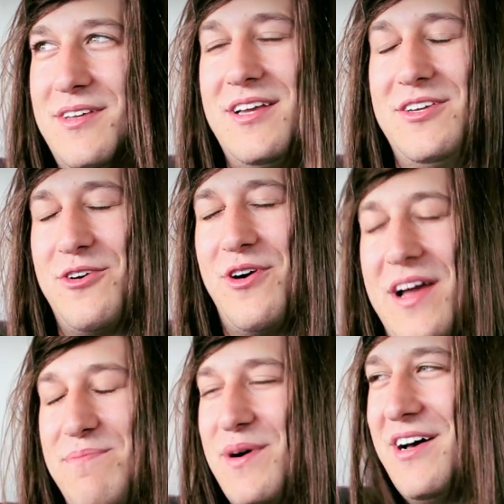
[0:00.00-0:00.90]
hey, you're
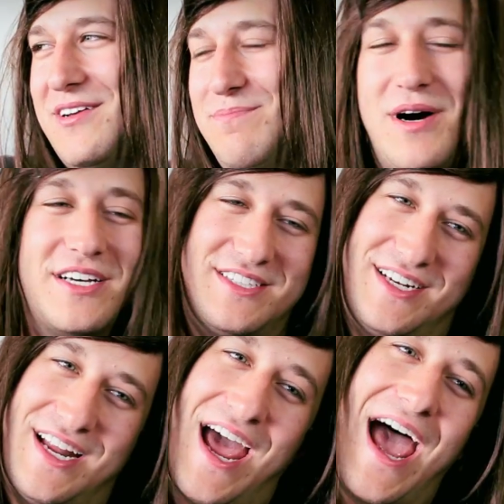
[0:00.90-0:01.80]
great, but
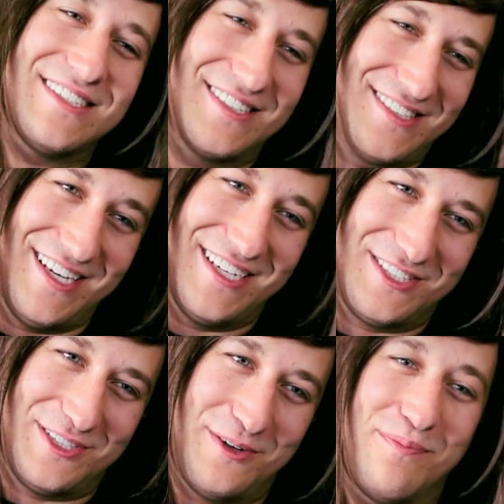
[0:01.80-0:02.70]
Boston has
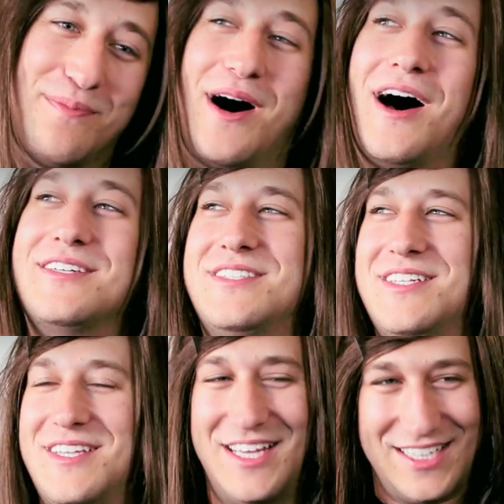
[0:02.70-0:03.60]
this.
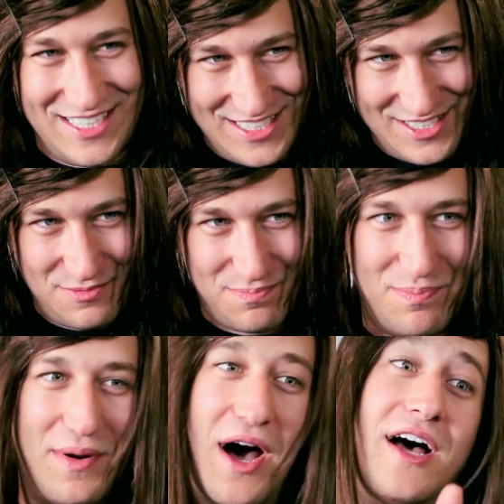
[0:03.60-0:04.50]
Boston does this.
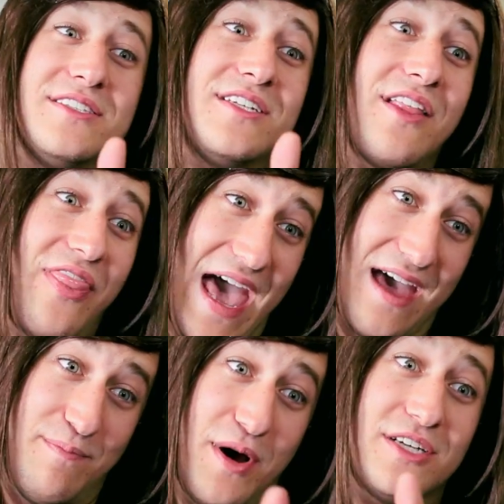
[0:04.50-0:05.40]
Boston
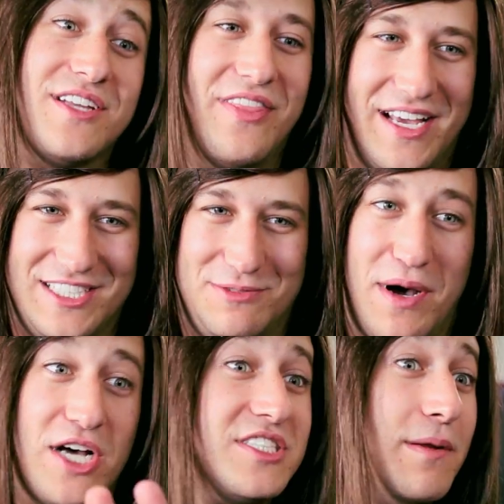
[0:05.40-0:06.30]
that. Boston this.
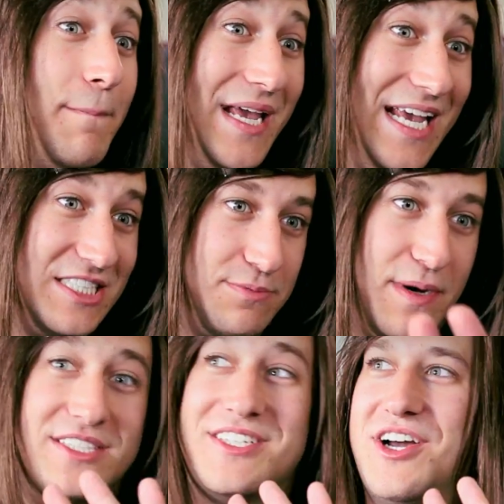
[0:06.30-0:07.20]
Boston beans.
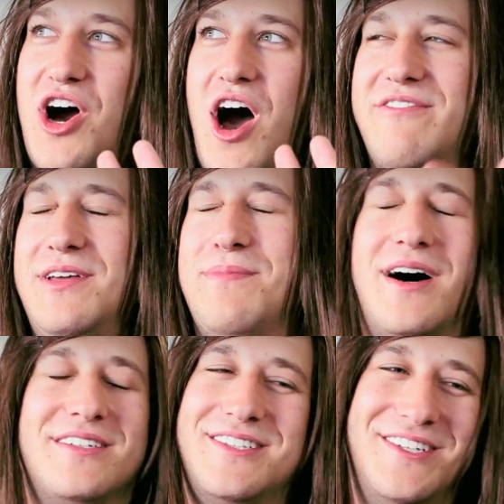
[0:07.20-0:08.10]
Boston coffee.
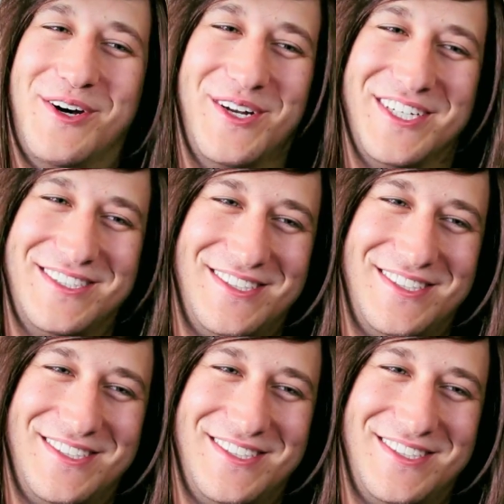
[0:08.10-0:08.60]
Boston donuts. And I was